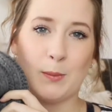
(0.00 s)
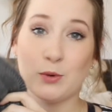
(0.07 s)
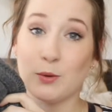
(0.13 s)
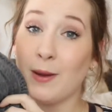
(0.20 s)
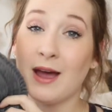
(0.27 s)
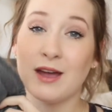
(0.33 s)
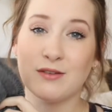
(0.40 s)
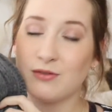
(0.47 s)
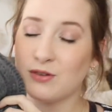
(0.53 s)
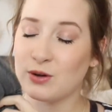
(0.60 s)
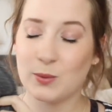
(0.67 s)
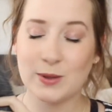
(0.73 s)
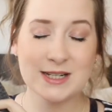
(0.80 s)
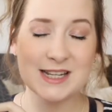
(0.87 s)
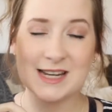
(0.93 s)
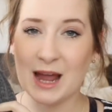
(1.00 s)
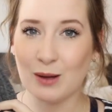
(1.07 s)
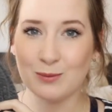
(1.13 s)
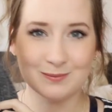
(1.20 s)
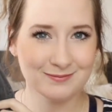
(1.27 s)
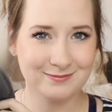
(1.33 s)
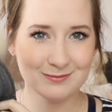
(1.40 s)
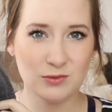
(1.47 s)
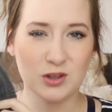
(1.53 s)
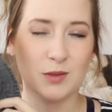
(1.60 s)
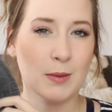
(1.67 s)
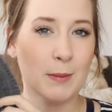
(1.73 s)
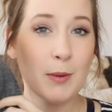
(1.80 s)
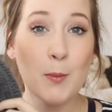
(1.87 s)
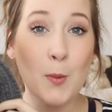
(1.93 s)
I'm prepared for winter now with
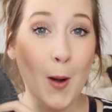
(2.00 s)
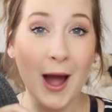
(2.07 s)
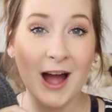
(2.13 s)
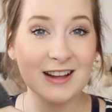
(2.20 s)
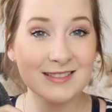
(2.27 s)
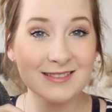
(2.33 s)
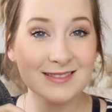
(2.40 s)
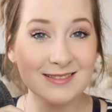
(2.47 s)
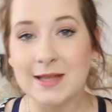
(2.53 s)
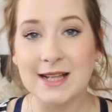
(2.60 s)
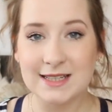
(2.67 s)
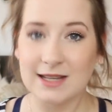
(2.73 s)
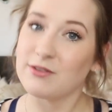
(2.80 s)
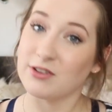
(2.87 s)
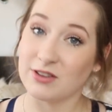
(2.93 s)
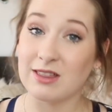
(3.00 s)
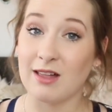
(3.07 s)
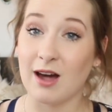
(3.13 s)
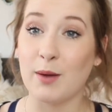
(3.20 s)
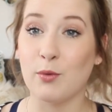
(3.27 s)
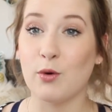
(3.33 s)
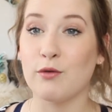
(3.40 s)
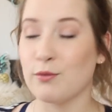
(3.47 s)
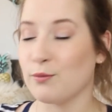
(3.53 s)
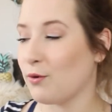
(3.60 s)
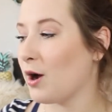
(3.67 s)
my bubble hat. That's everything that I bought from